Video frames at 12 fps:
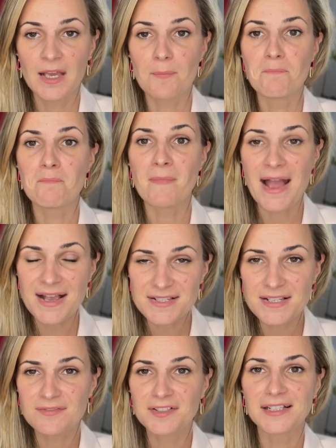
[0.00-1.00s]

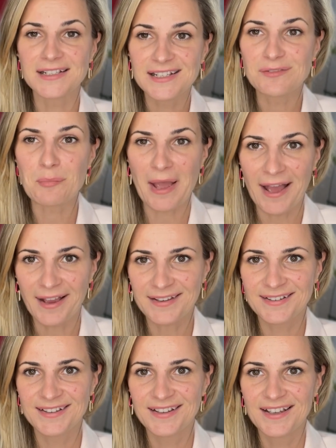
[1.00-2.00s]
Massively lean
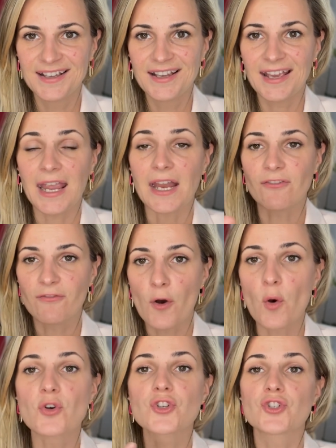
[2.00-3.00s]
back and
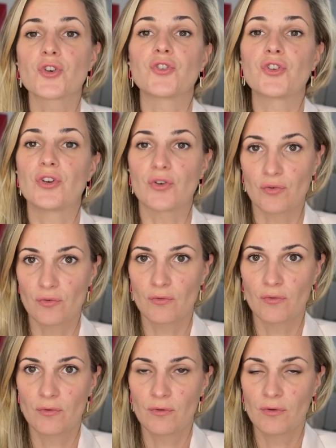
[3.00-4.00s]
focus on you.
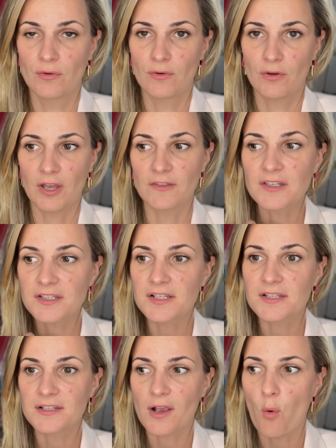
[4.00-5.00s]
And this
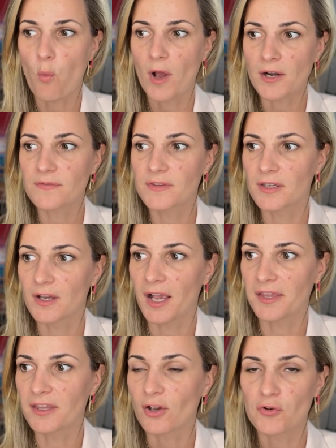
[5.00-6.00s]
is one of the, I
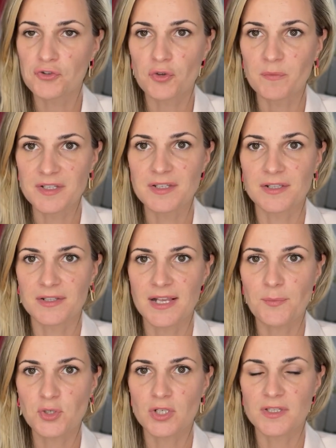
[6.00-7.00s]
think, also
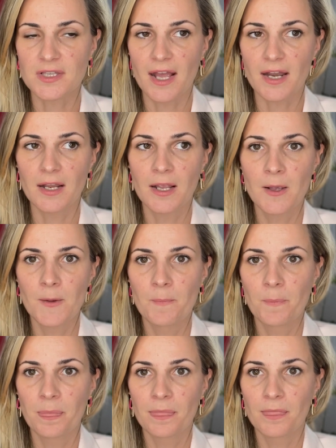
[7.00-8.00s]
misconceptions that
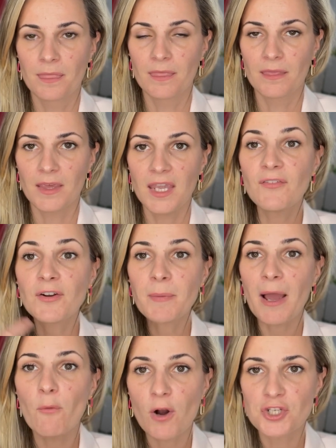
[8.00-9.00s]
even
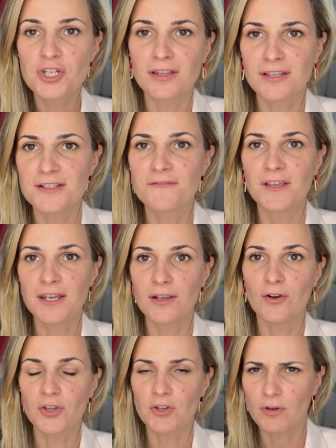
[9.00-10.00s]
by watching this video,
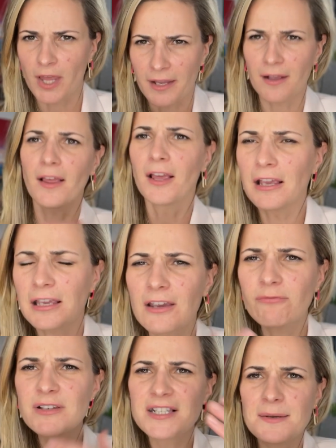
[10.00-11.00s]
you're like, give
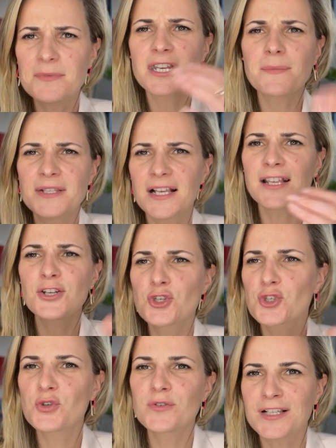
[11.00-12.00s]
me some tips. I need to
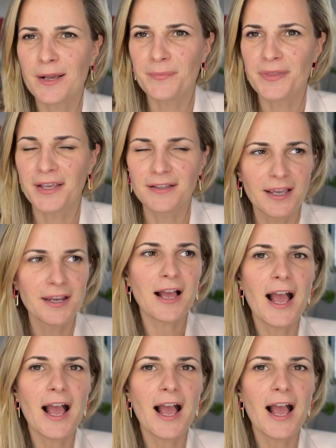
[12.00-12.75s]
do something. Like